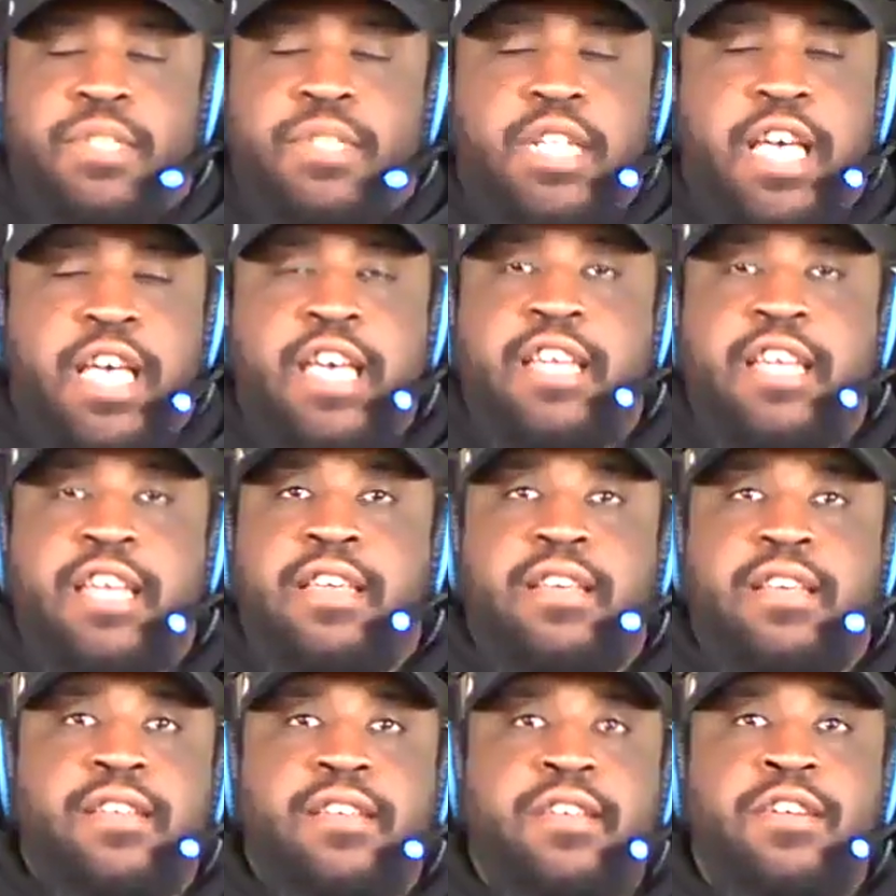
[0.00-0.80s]
hey,
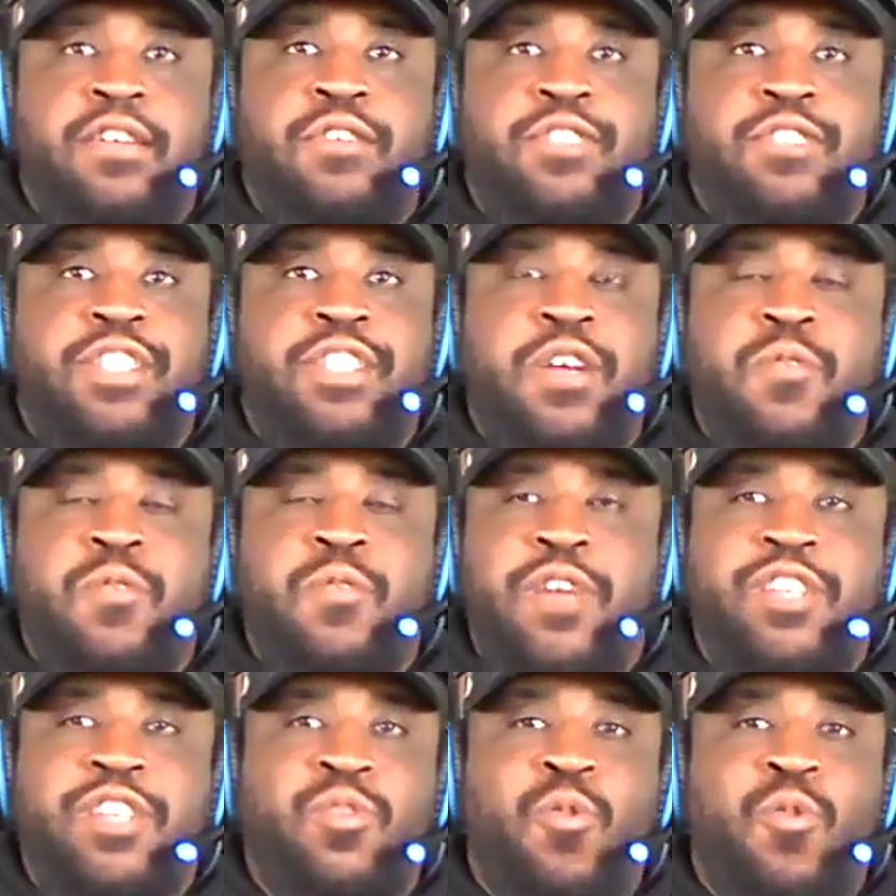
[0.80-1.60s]
Jerry
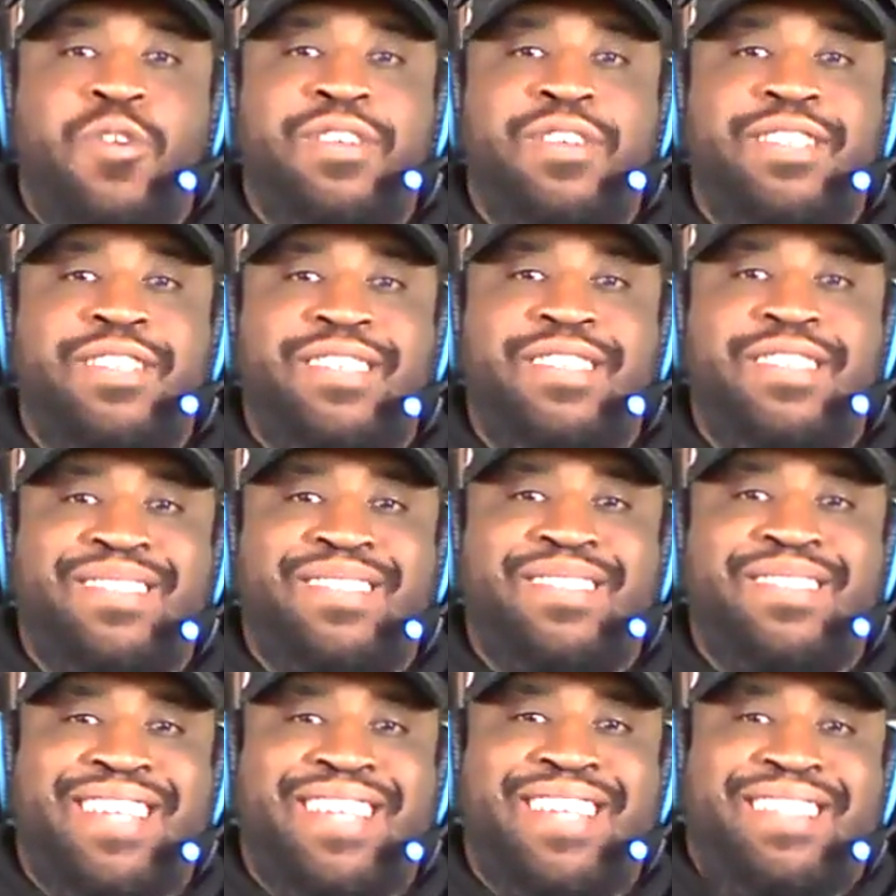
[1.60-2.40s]
West wanted to
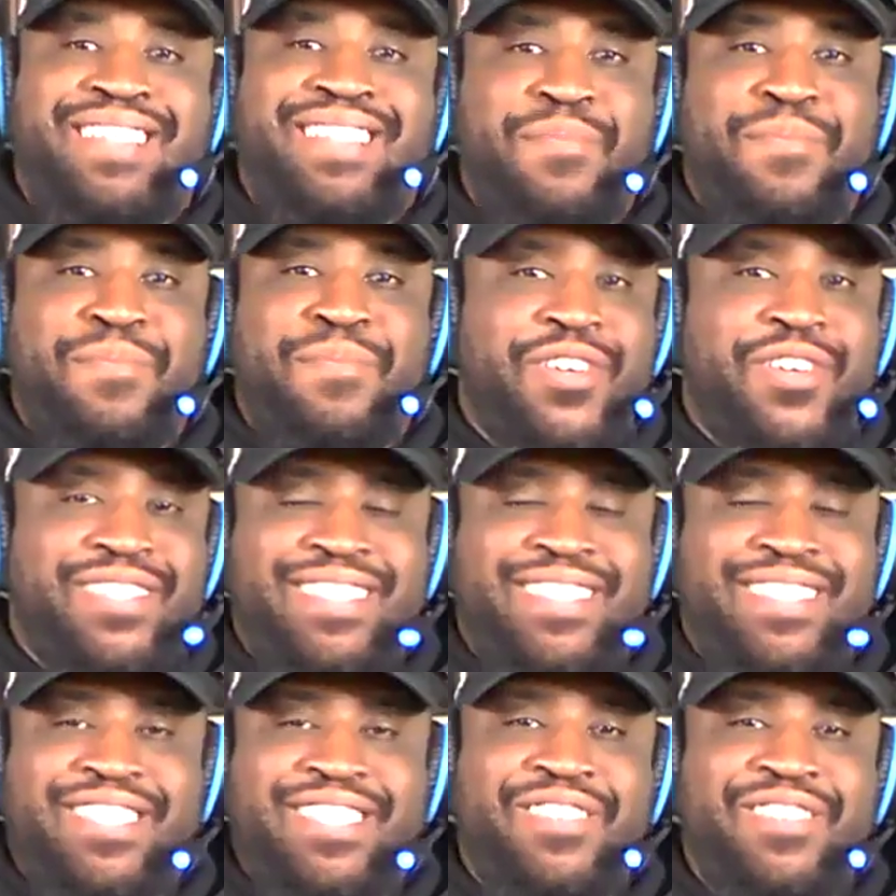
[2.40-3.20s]
get the Boston
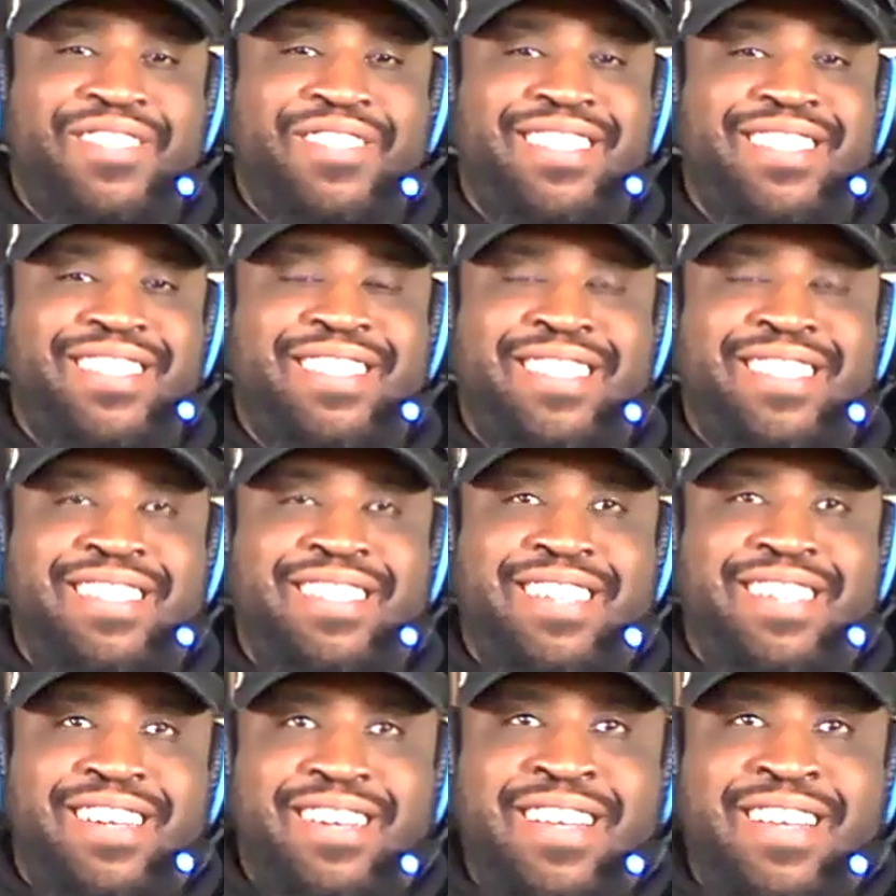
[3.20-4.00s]
Celtics
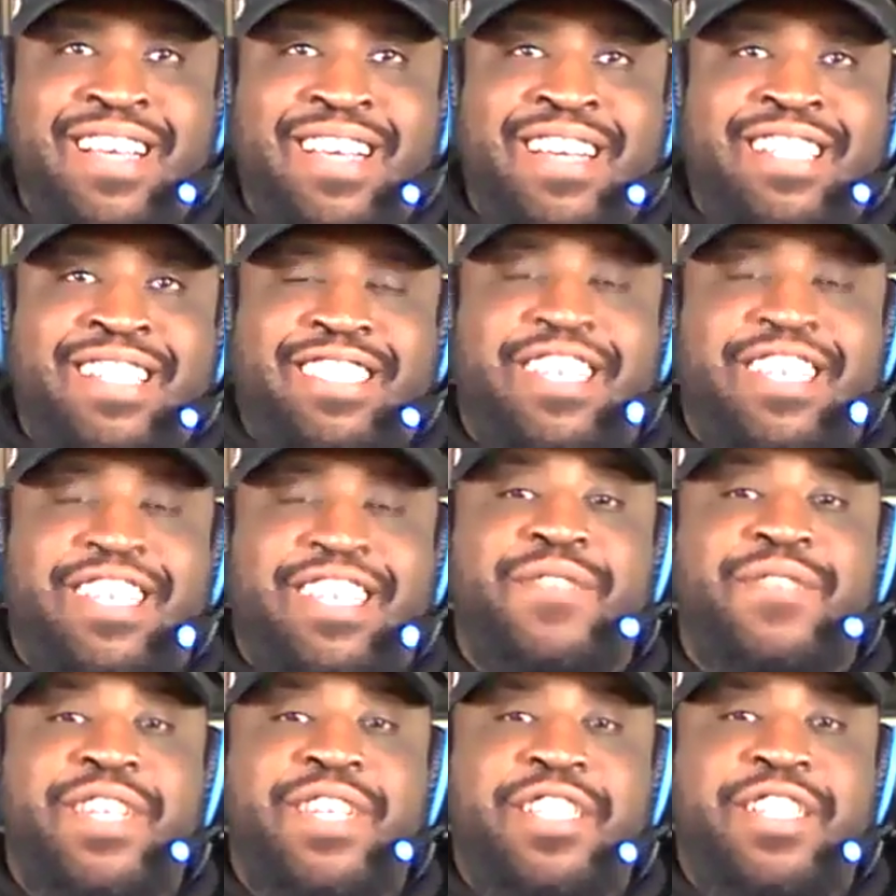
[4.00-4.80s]
in
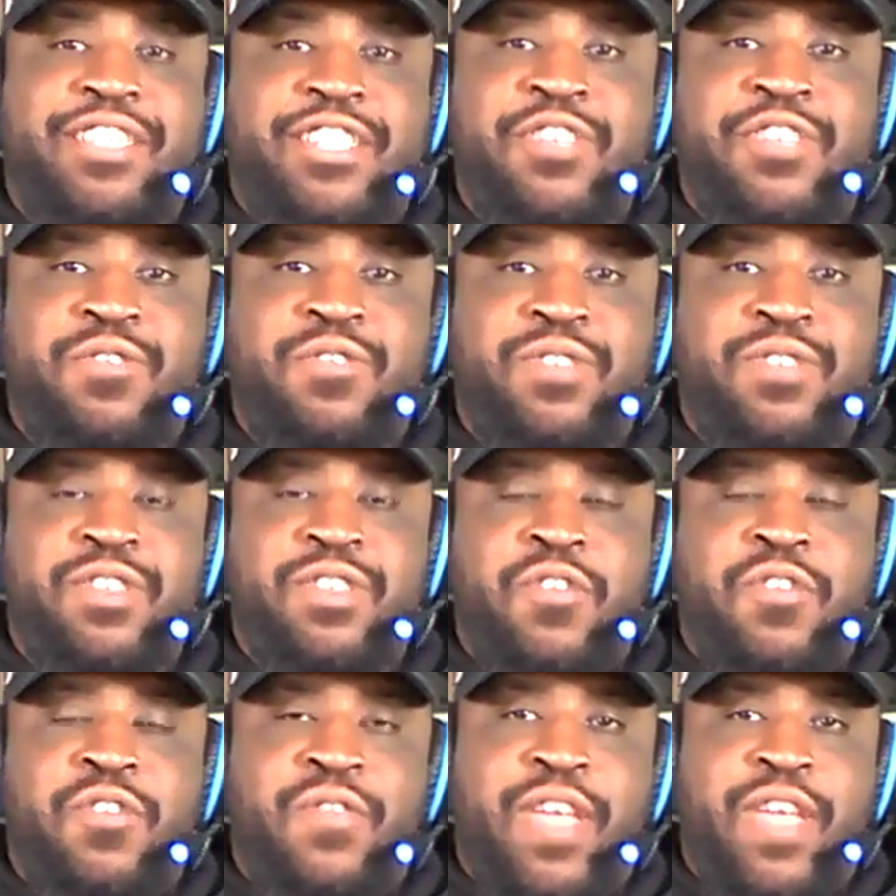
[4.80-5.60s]

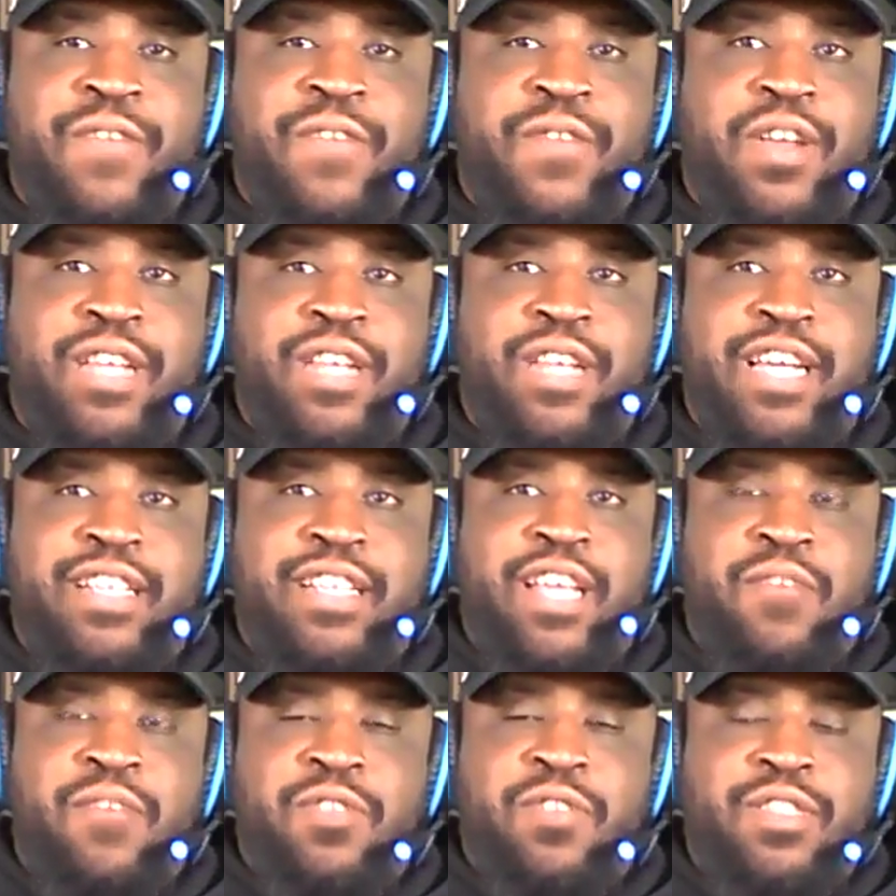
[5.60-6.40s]
72. They felt like
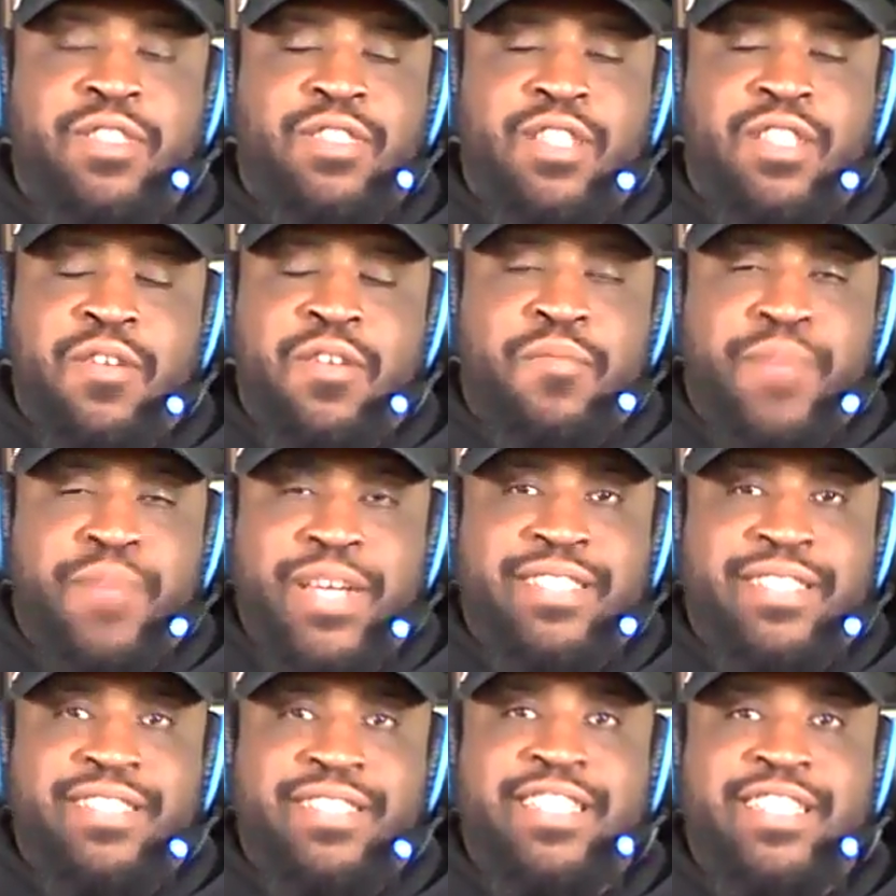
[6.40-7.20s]
that was the
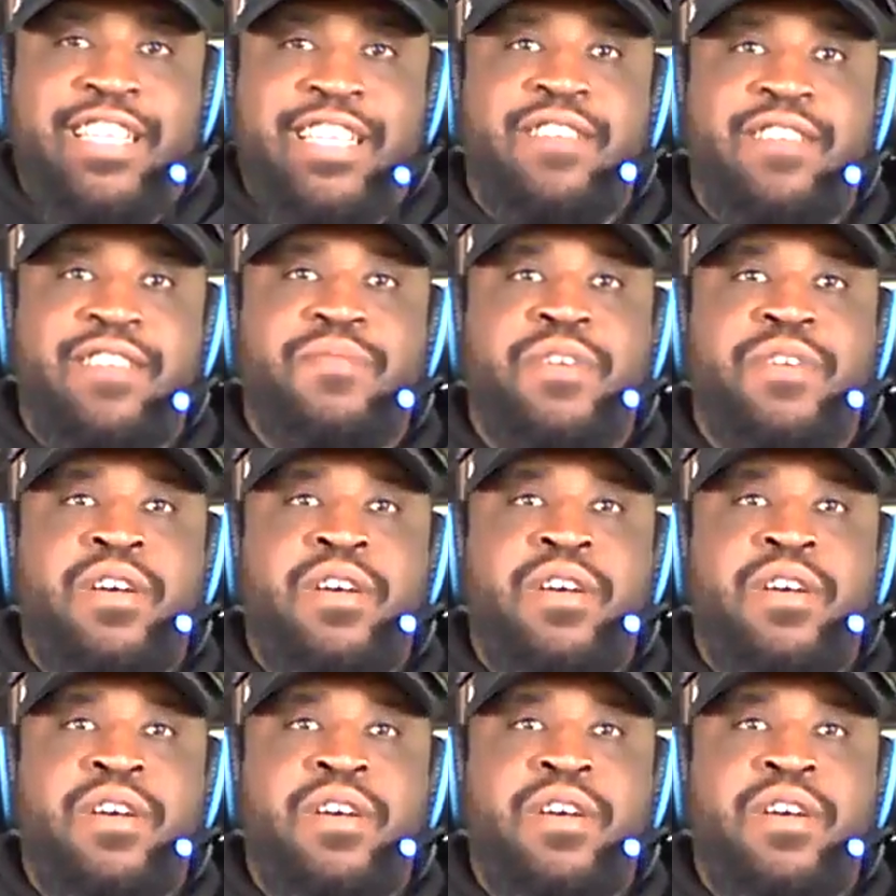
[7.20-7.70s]
best team,